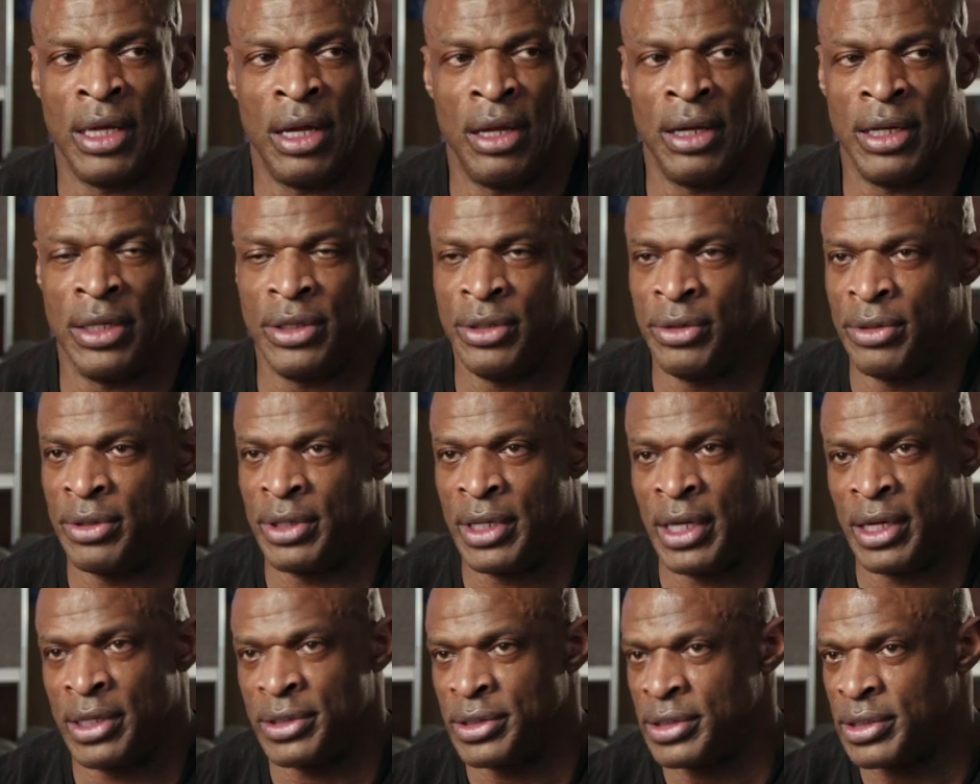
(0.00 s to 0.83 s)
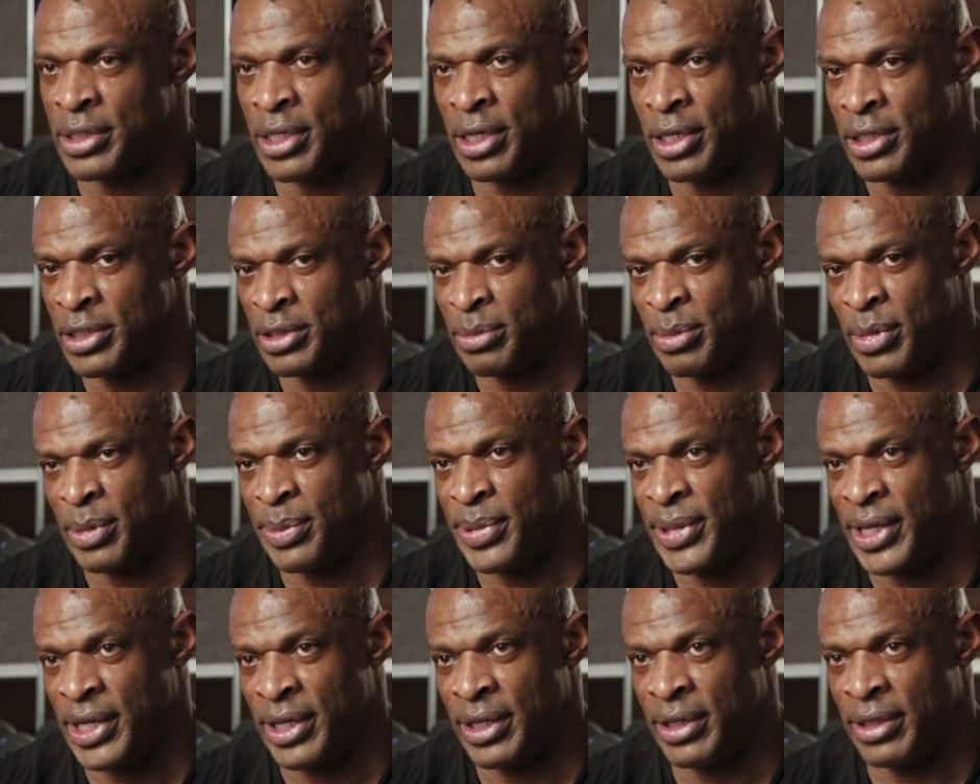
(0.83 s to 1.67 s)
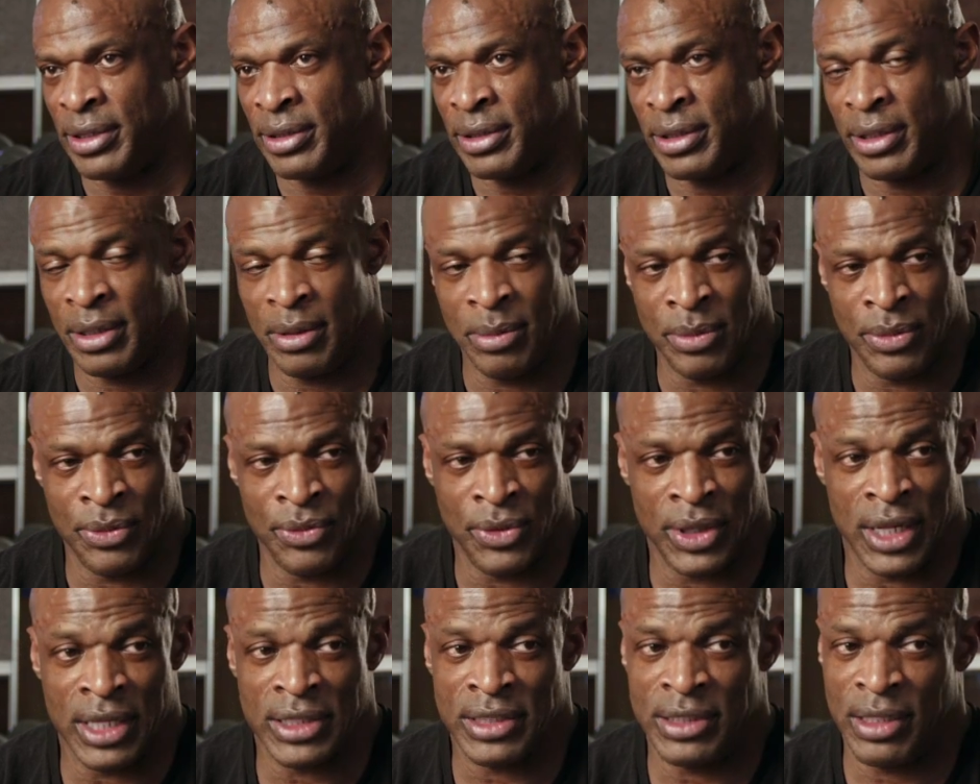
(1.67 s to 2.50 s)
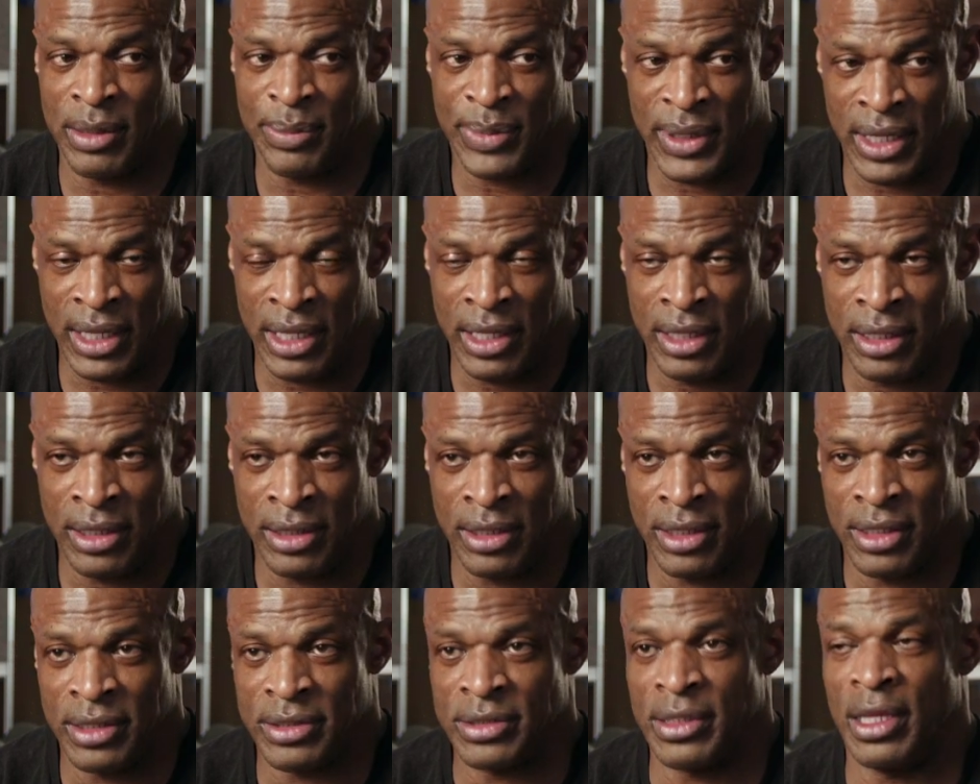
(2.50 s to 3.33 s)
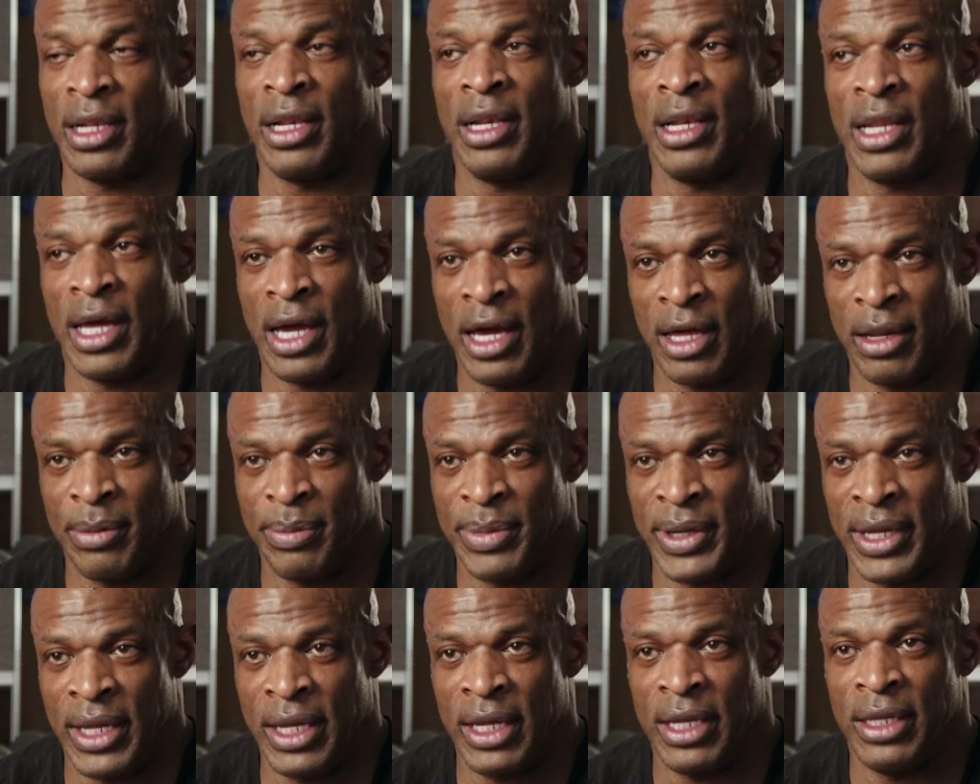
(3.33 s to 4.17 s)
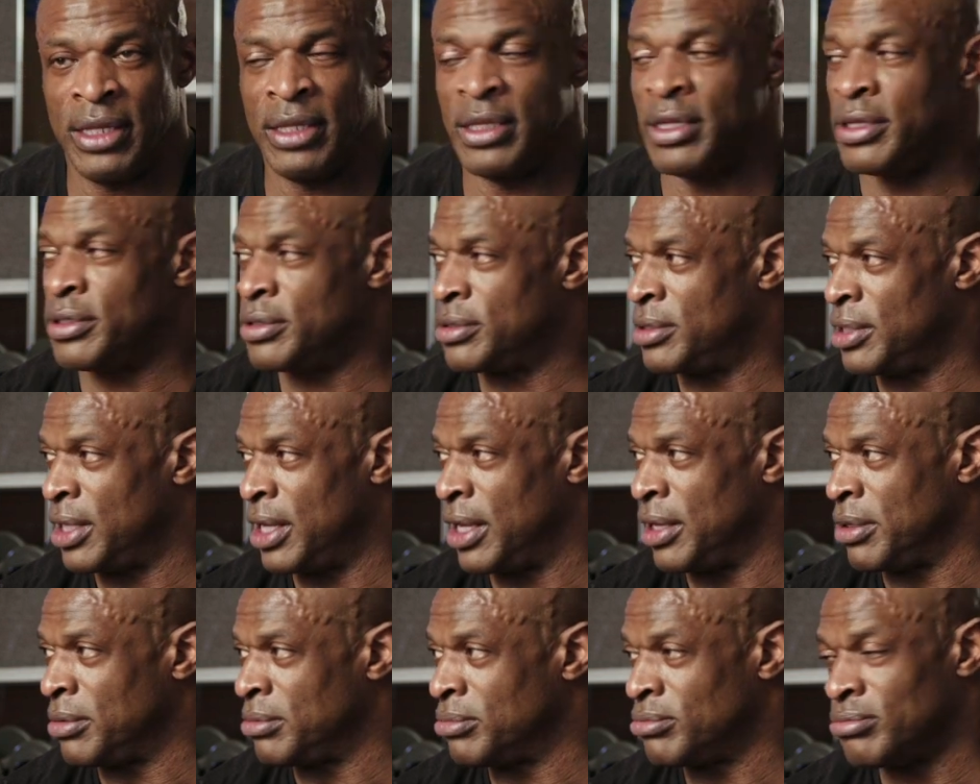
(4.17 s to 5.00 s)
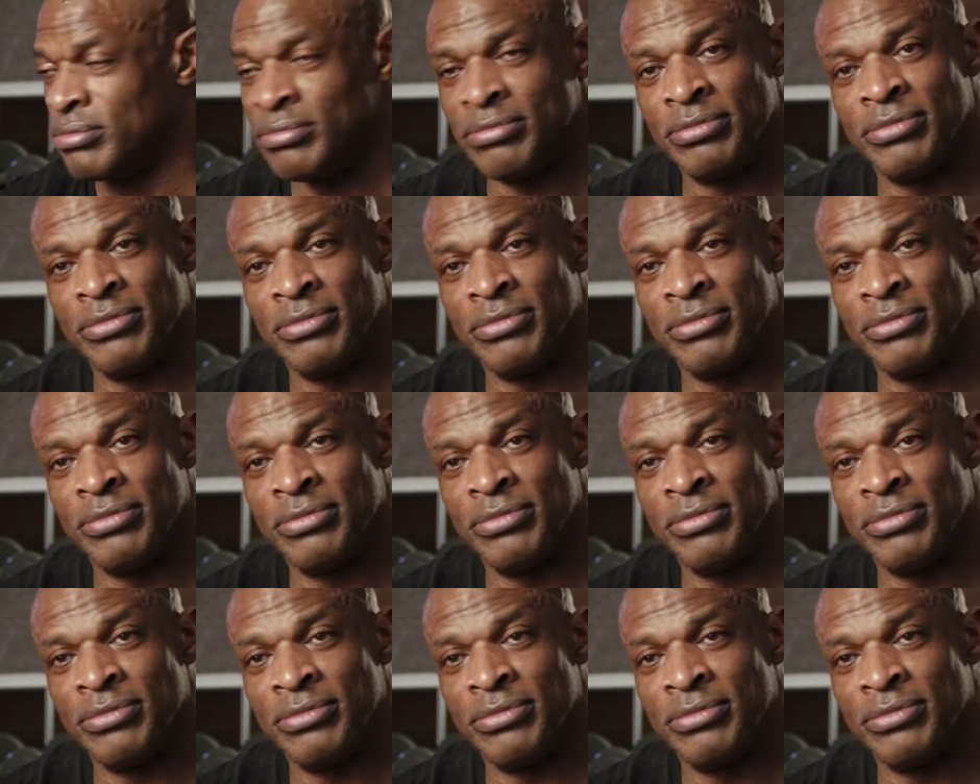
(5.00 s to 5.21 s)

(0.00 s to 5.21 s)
all they're doing now is just causing me pain. And when I say pain, it's a lot of pain. It's like